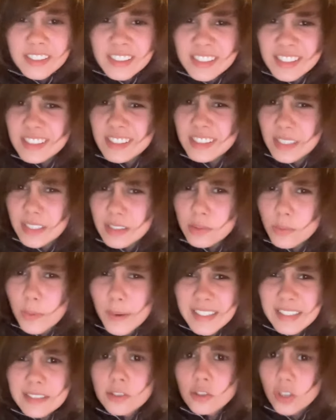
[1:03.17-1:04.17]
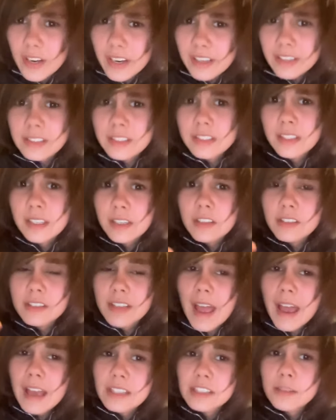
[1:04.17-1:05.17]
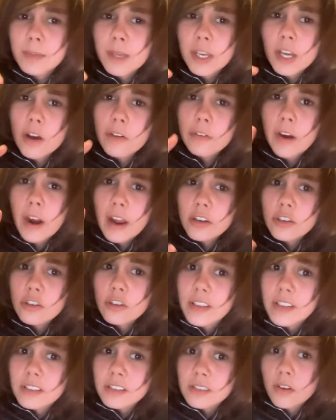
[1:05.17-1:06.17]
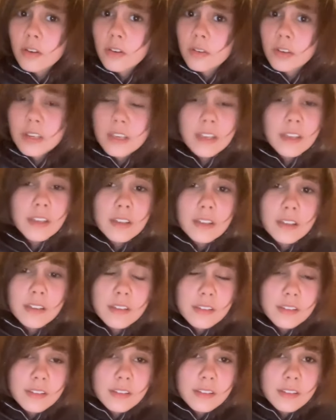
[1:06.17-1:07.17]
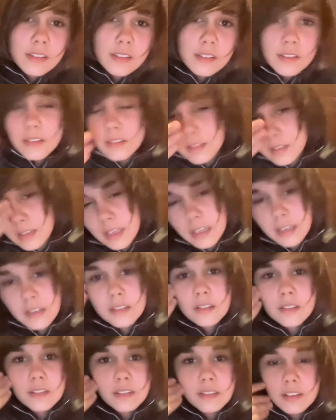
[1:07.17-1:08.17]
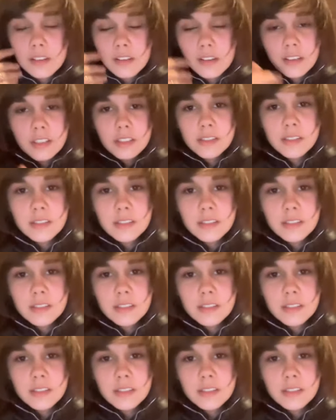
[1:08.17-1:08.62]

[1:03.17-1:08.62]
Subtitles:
it's quite strict, because it has to be over 100 years old, and there are